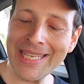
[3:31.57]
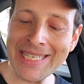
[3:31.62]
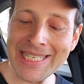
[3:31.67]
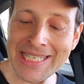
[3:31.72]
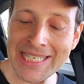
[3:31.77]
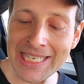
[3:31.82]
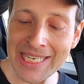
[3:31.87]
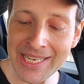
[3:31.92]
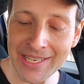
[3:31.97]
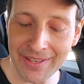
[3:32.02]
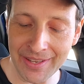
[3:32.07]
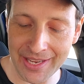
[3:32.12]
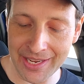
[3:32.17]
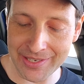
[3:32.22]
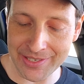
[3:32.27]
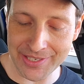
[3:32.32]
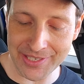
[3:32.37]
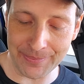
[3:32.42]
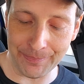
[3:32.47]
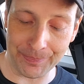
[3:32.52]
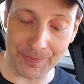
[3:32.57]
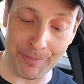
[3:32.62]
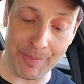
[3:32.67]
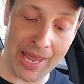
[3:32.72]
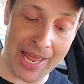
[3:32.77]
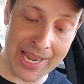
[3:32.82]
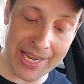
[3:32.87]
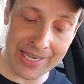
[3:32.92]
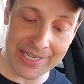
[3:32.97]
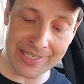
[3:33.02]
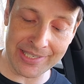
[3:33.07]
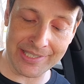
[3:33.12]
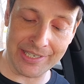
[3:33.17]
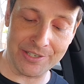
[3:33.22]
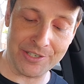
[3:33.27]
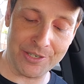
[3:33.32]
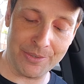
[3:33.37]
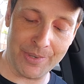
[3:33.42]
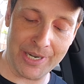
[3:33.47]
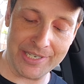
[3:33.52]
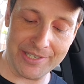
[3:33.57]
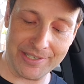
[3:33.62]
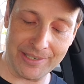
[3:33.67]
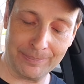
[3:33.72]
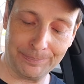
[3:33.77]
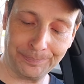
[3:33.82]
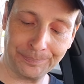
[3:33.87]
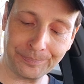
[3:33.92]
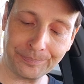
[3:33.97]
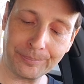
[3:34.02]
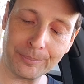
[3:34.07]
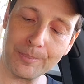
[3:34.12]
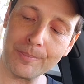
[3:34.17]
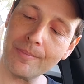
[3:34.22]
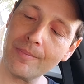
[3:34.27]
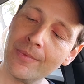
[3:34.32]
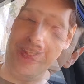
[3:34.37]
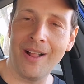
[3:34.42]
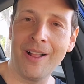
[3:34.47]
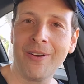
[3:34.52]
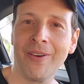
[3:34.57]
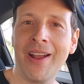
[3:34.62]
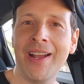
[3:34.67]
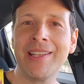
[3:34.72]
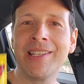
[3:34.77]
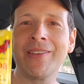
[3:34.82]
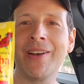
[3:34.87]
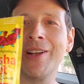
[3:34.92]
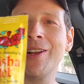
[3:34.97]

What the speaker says: Delish. Banging situation. All right, so